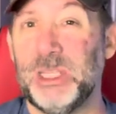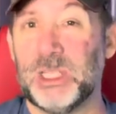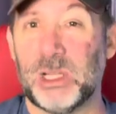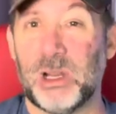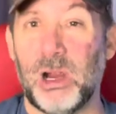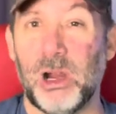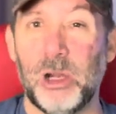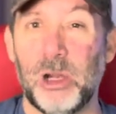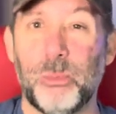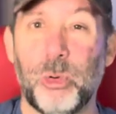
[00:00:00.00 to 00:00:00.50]
of
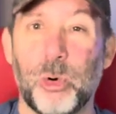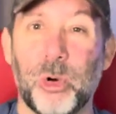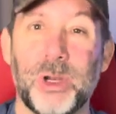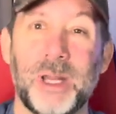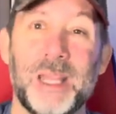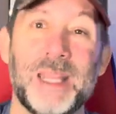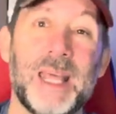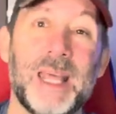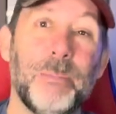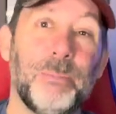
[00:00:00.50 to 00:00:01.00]

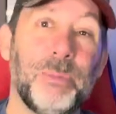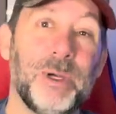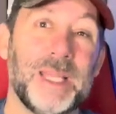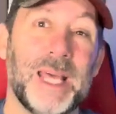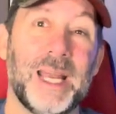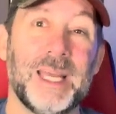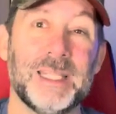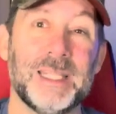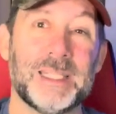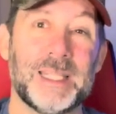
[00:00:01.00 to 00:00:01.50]
cardboard and then put
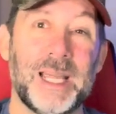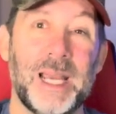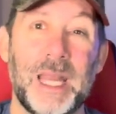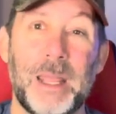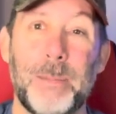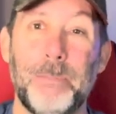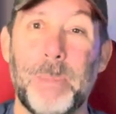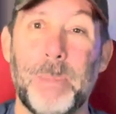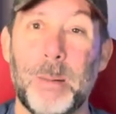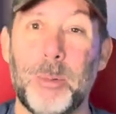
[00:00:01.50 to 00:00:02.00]
that inside
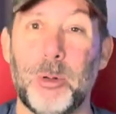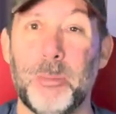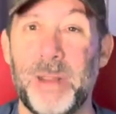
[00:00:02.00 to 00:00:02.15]
a bubble